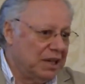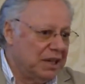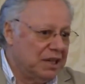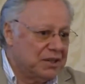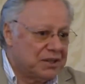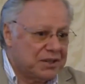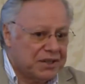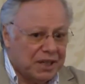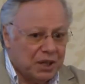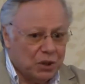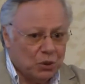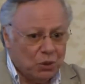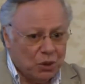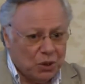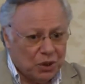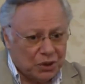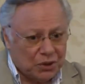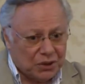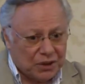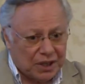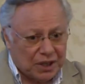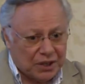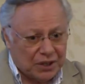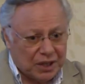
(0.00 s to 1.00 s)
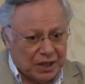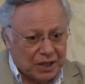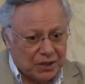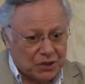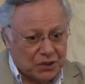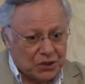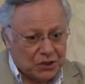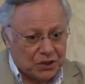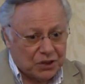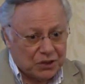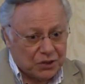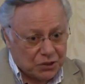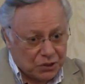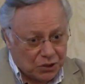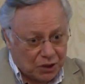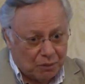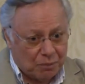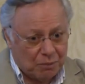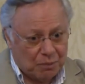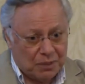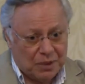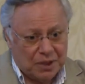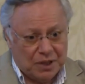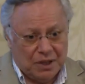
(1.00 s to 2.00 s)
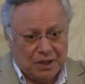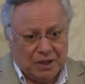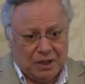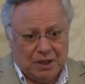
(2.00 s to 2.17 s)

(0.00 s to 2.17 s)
say a word and stop